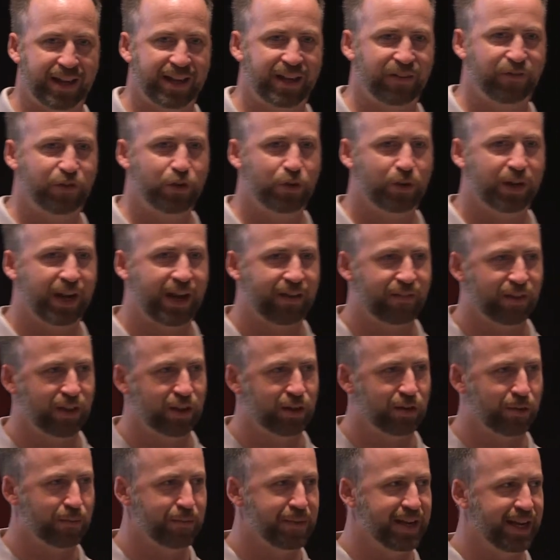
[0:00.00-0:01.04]
like, if you could have a
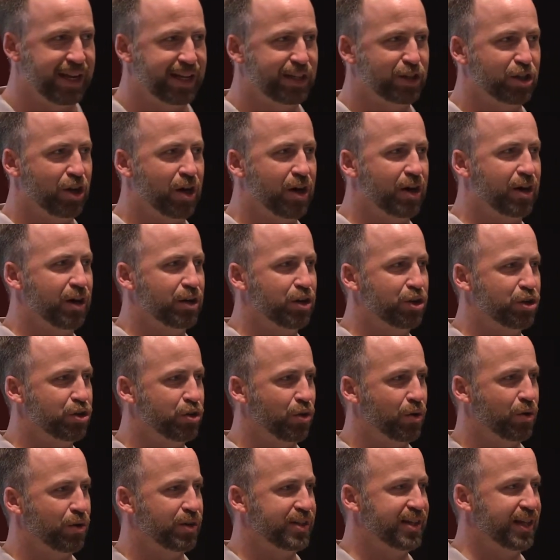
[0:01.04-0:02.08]
little mini John on your
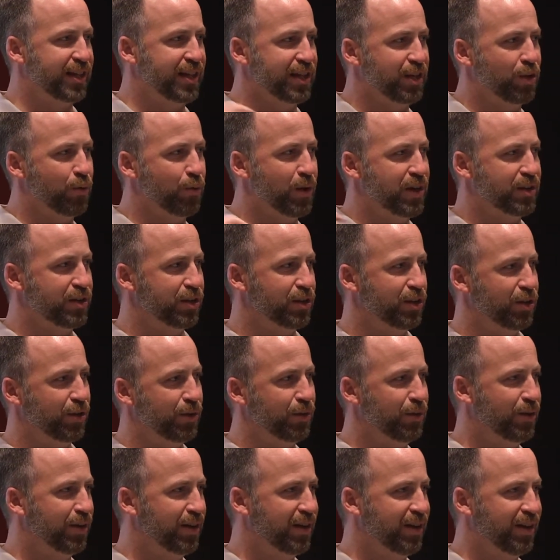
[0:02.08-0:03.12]
shoulder telling you what to
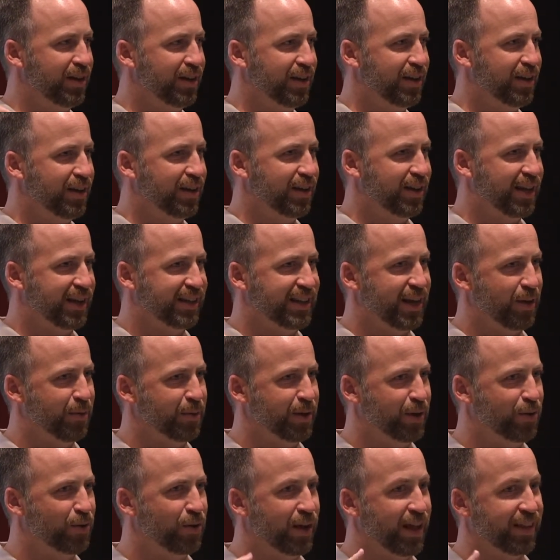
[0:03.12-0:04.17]
do, like, that would
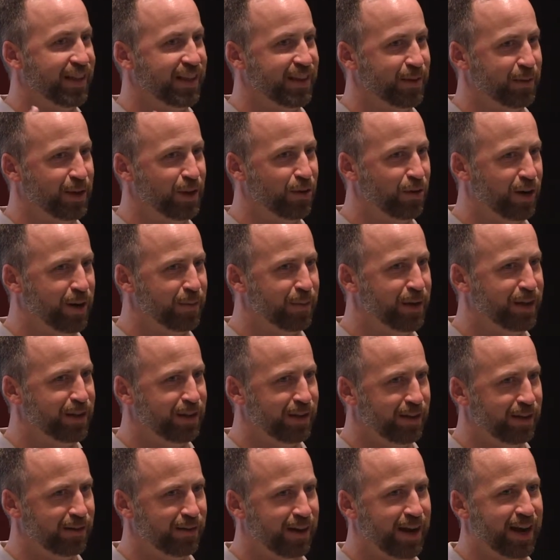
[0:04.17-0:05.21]
be cool. I think that'd be
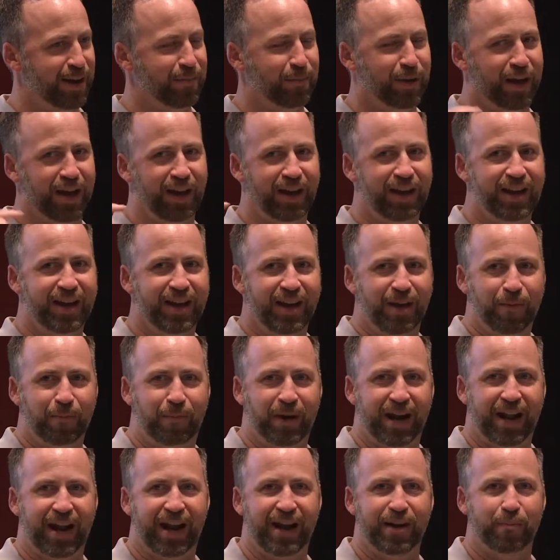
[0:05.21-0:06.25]
creepy, right? But
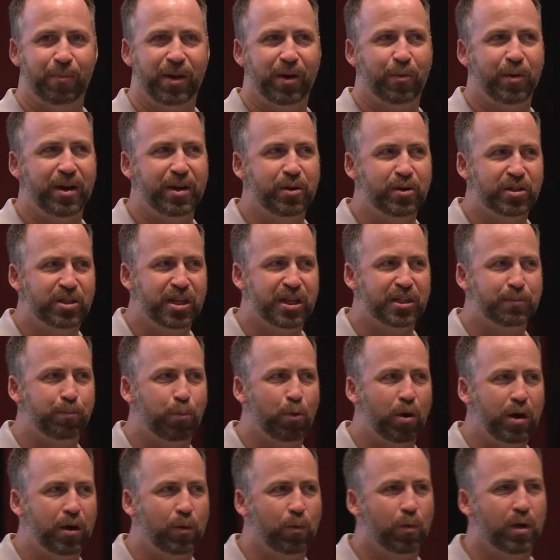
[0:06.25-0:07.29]
what his
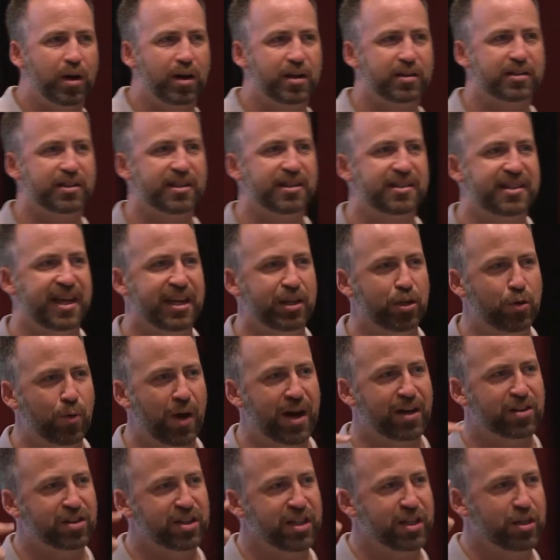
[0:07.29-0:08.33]
point is that you
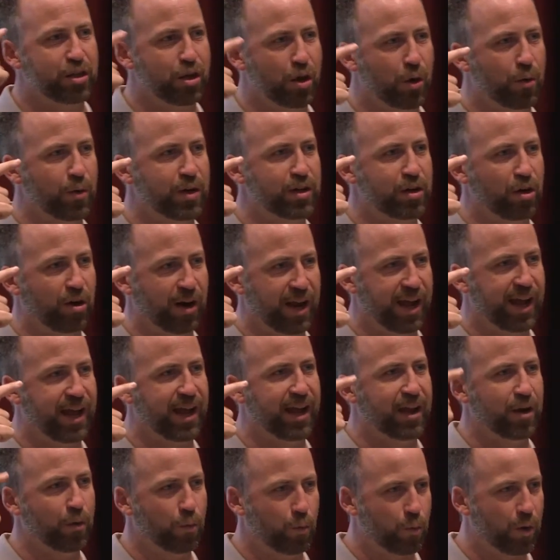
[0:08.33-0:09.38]
actually know in your
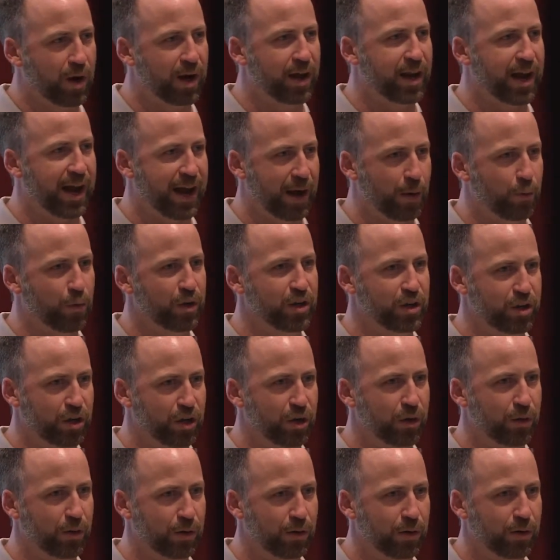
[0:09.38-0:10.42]
head what I would
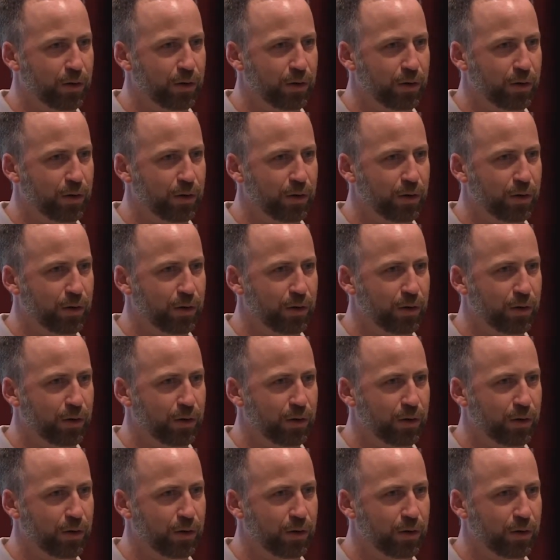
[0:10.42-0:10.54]
do.